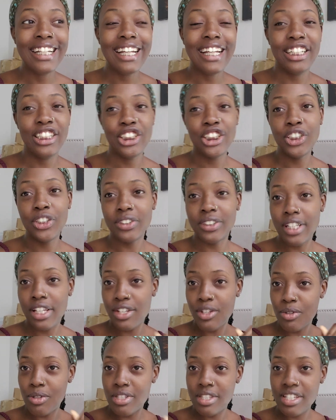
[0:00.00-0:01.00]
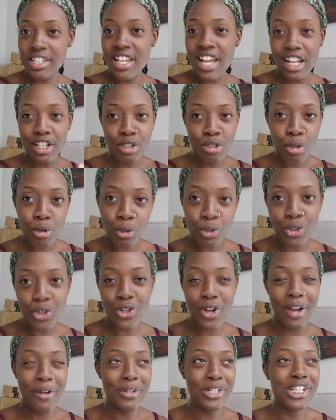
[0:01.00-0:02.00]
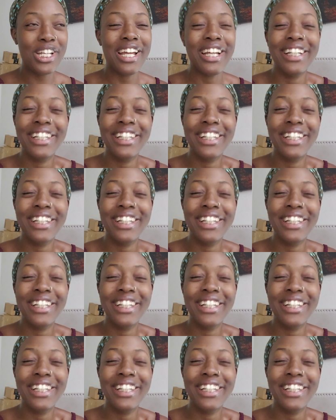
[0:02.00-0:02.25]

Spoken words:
And she was like, you see, I told you. I was.